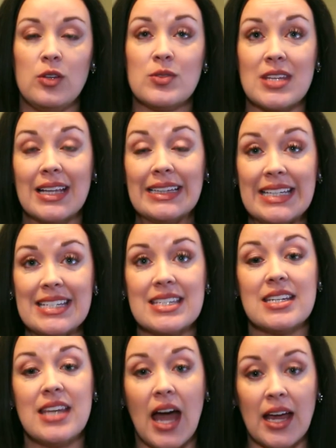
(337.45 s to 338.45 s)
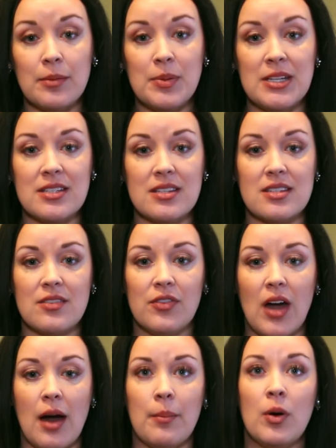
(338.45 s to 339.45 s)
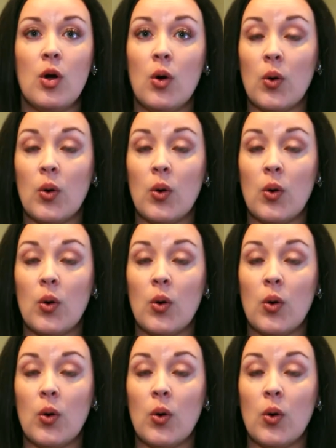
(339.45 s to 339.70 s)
use at least 9 pieces of gum